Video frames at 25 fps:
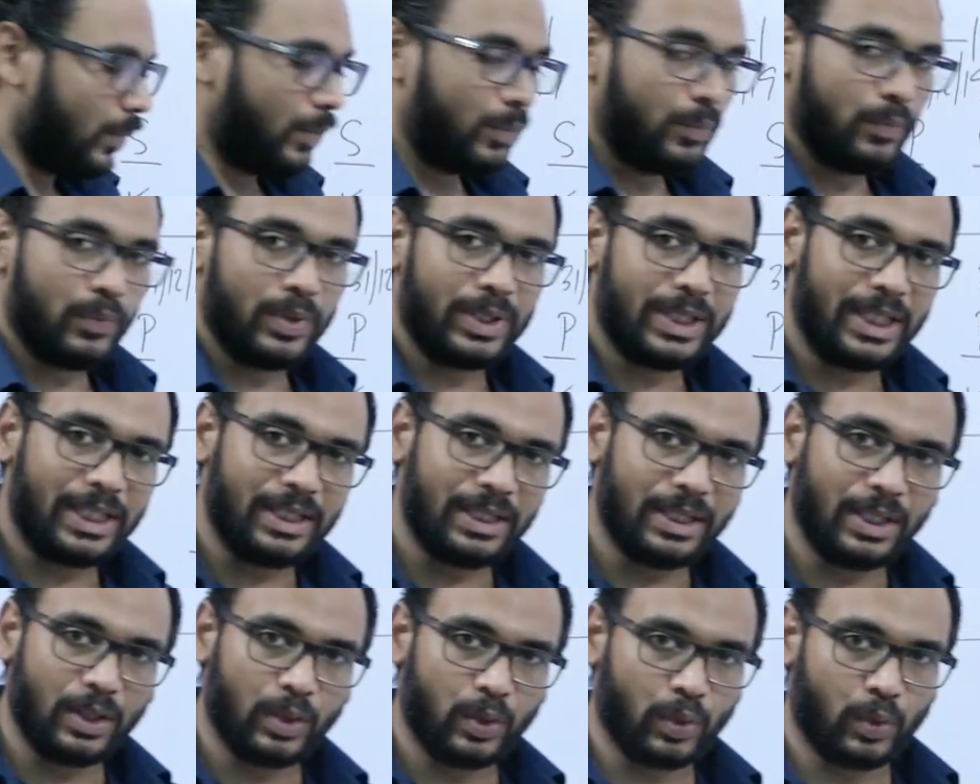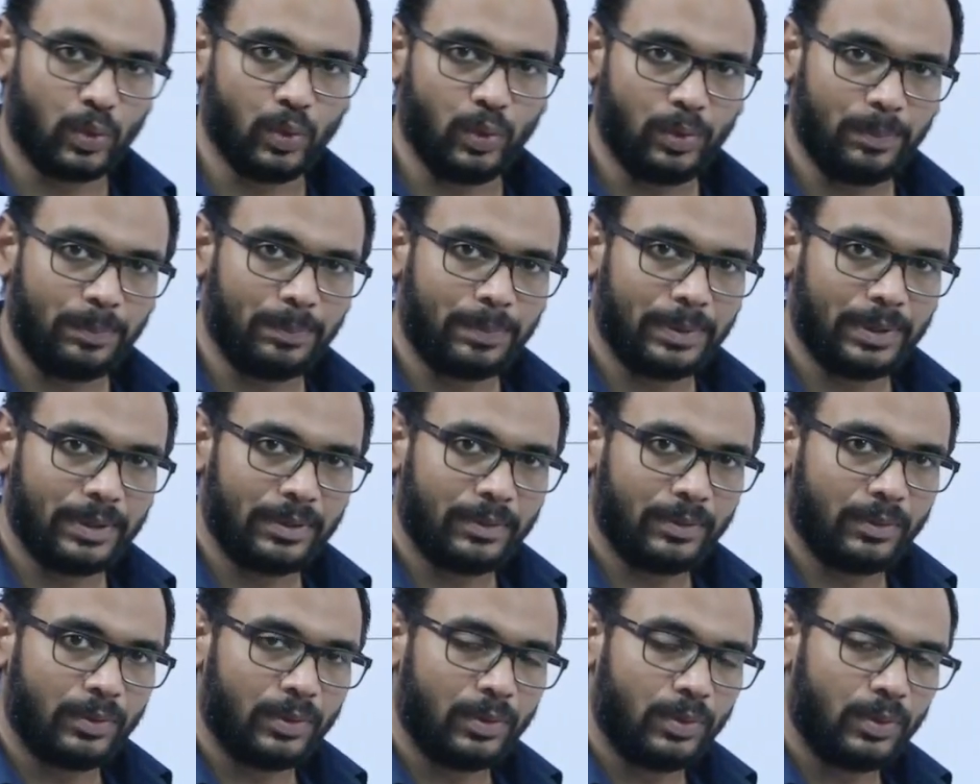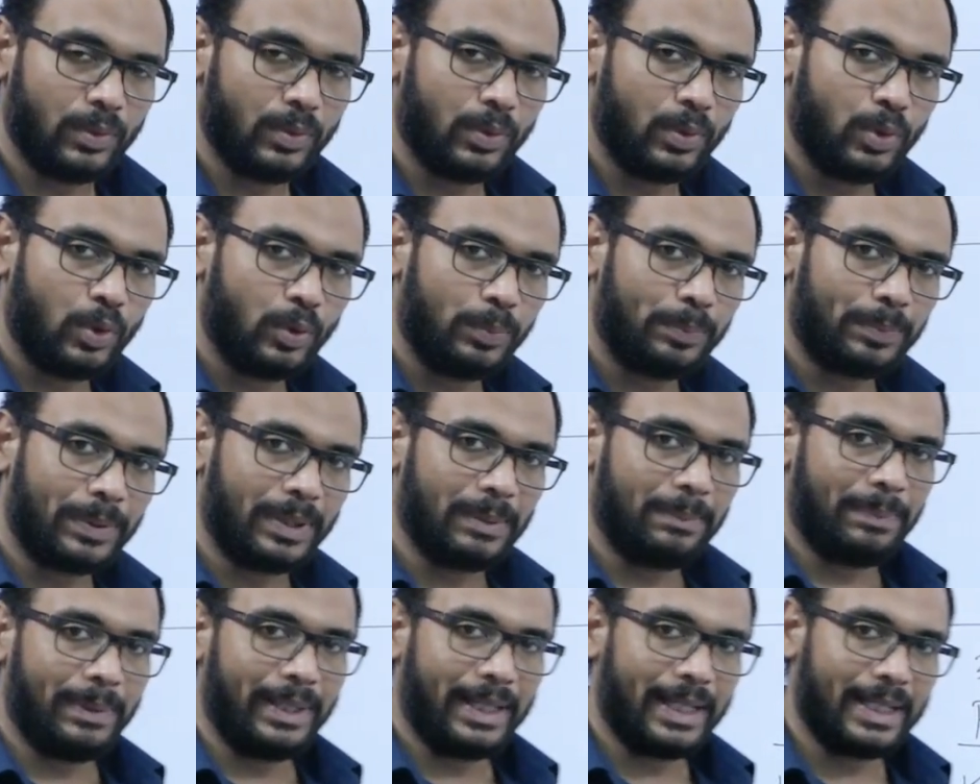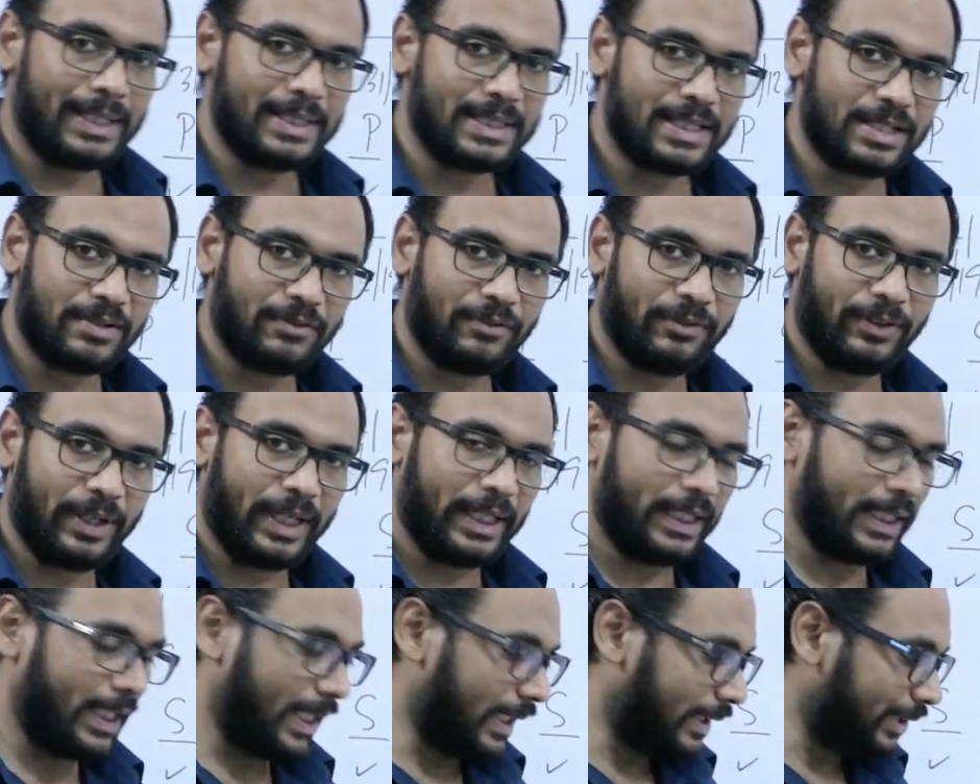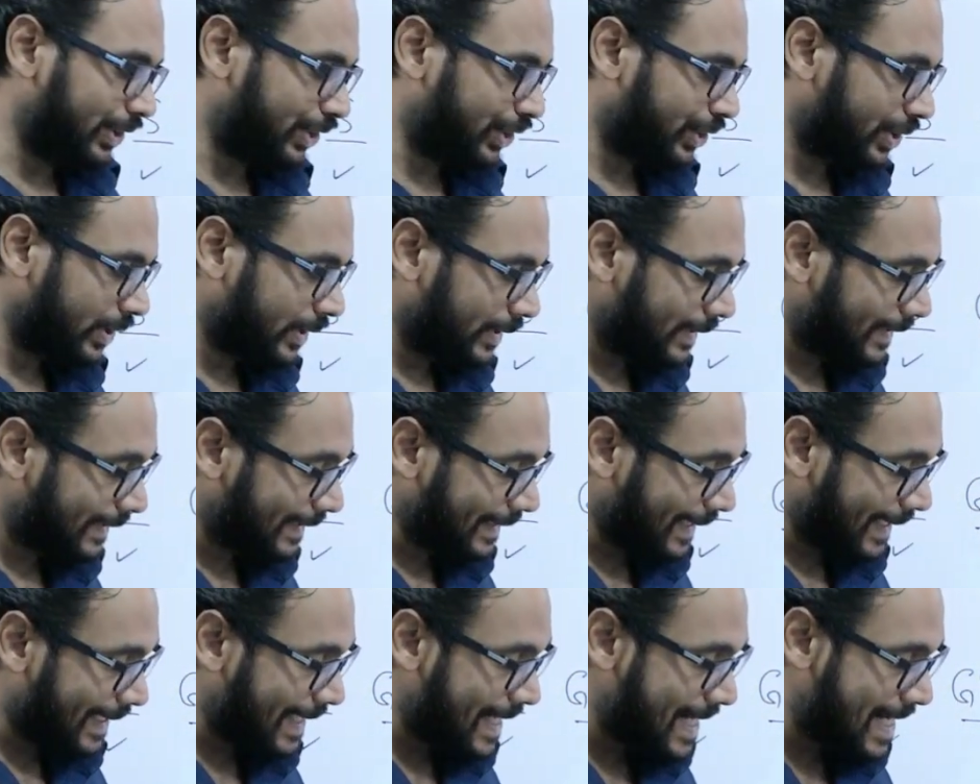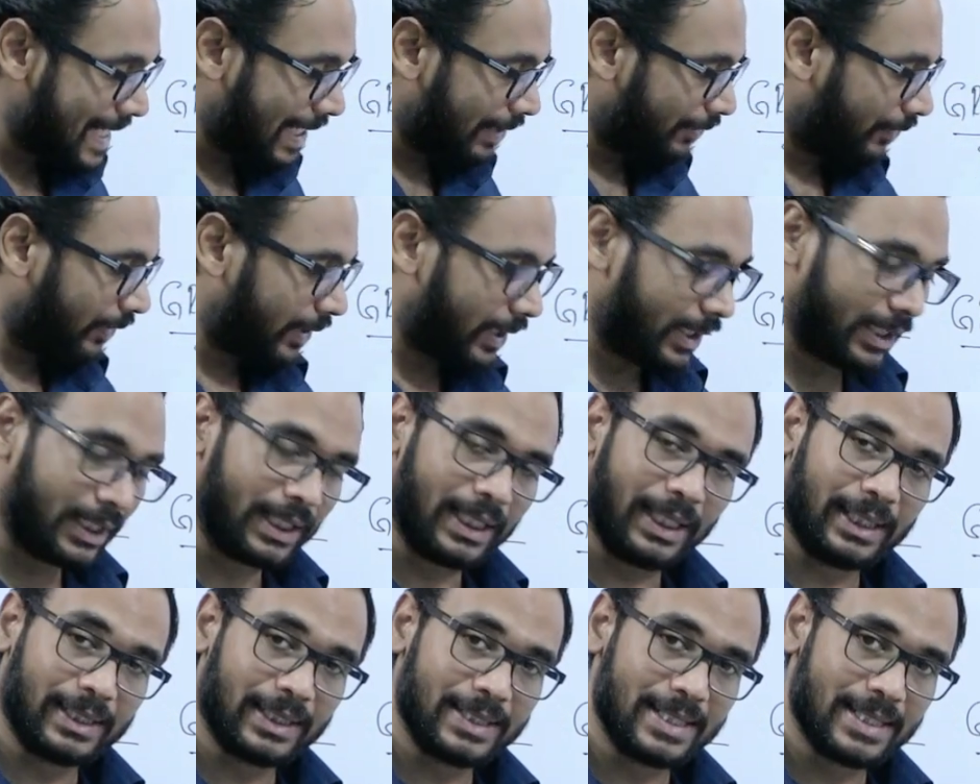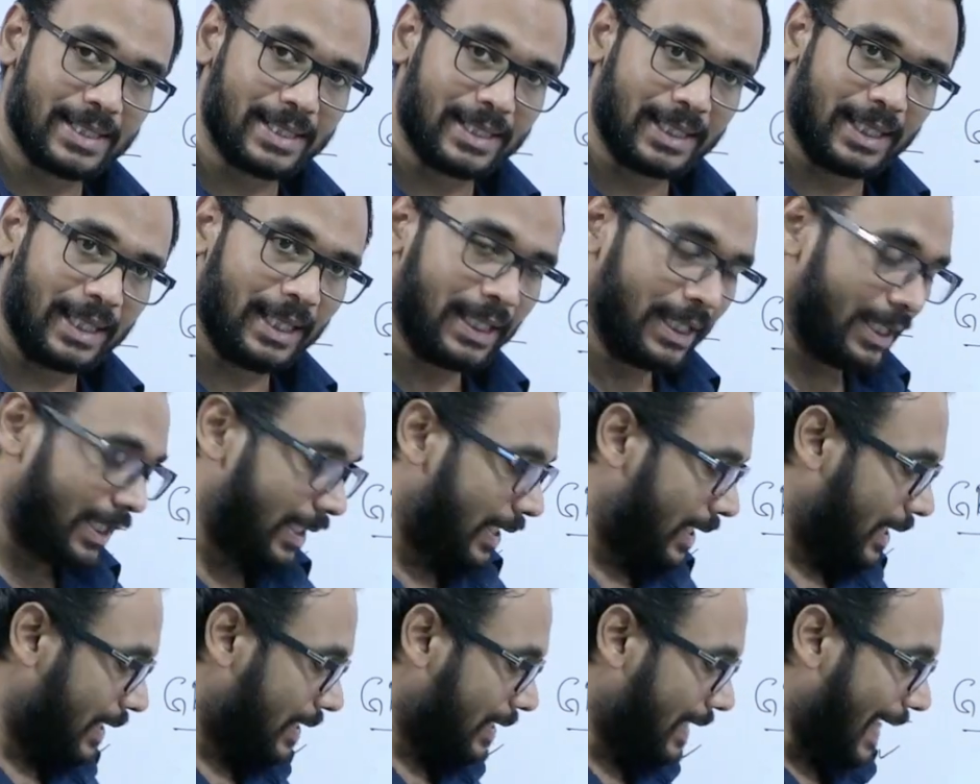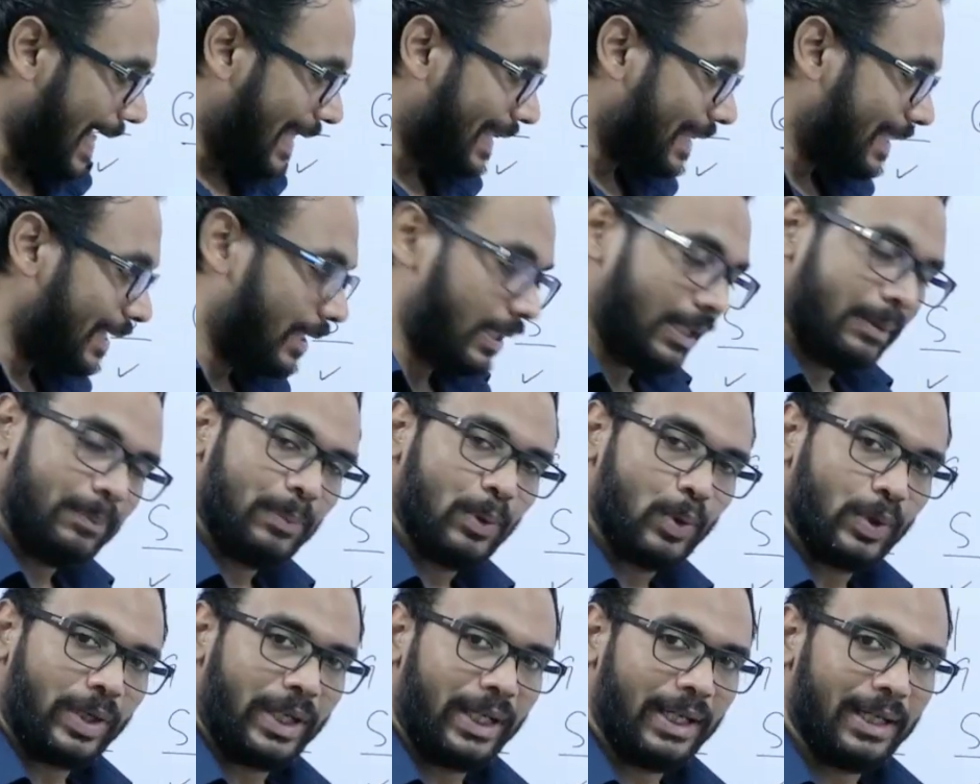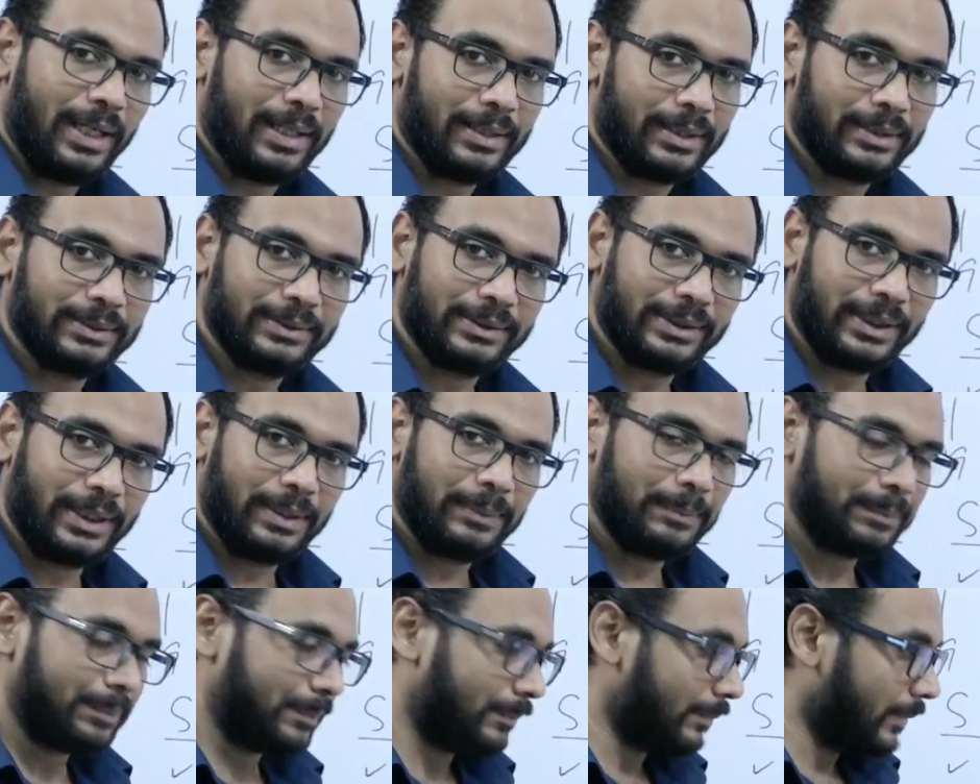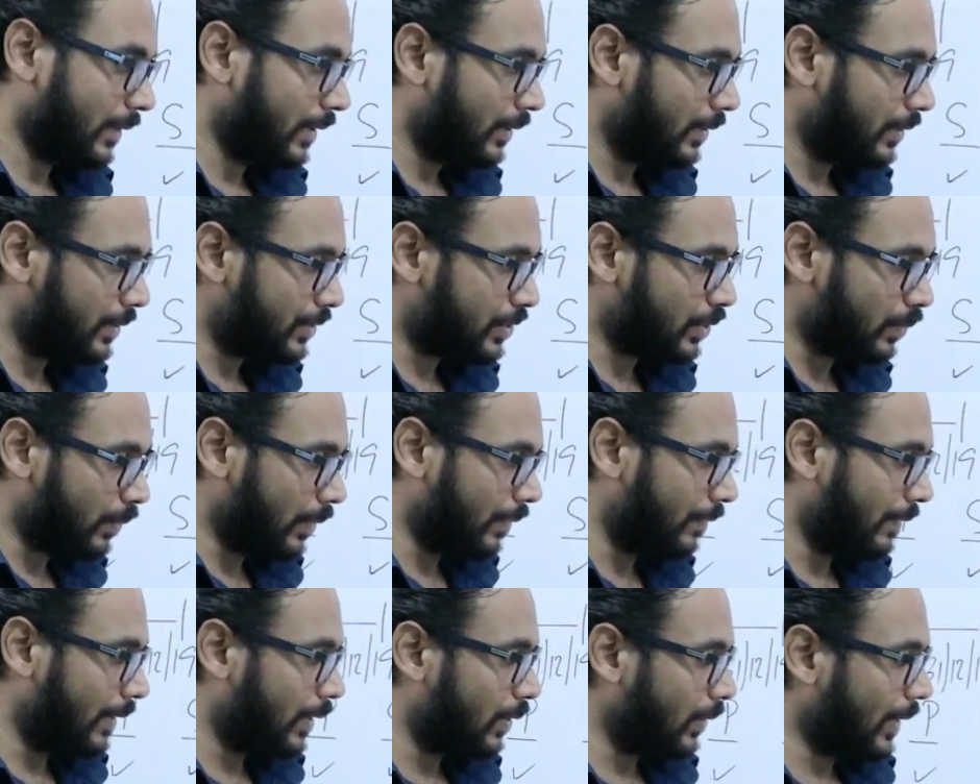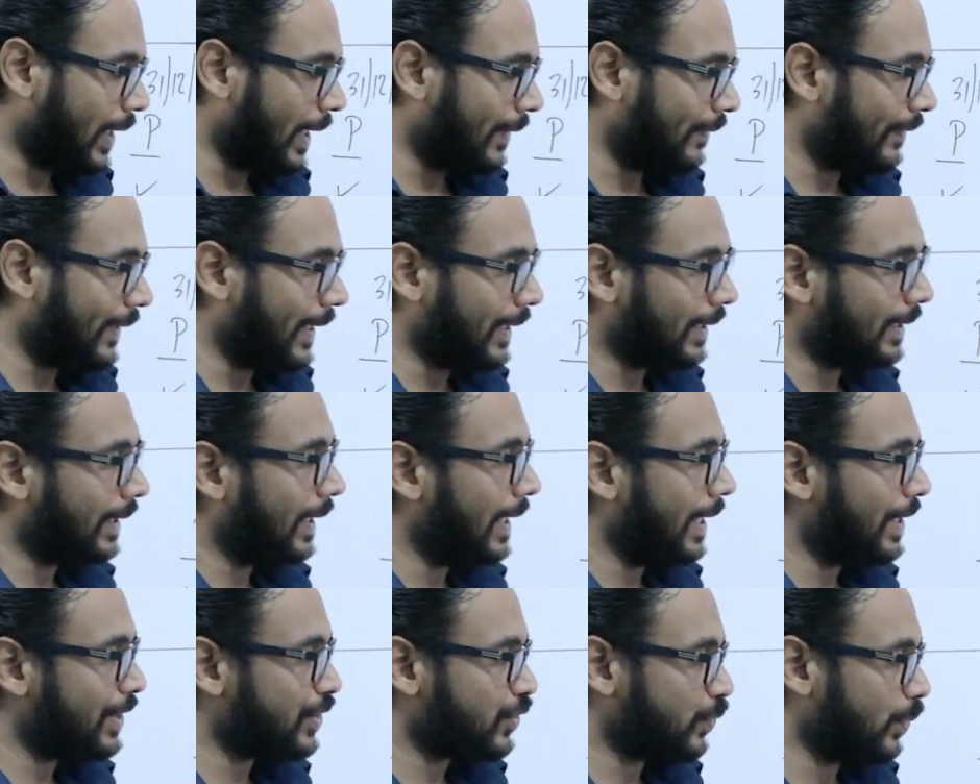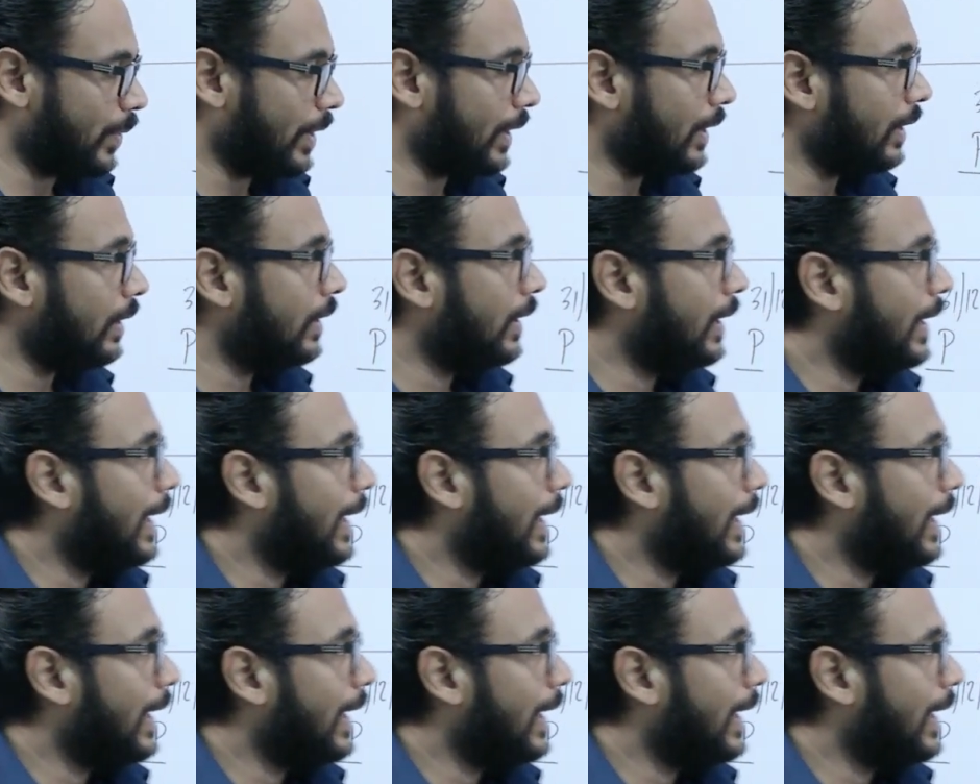within the group who prepares financials in a different currency than the reporting currency? So we will look at that as well.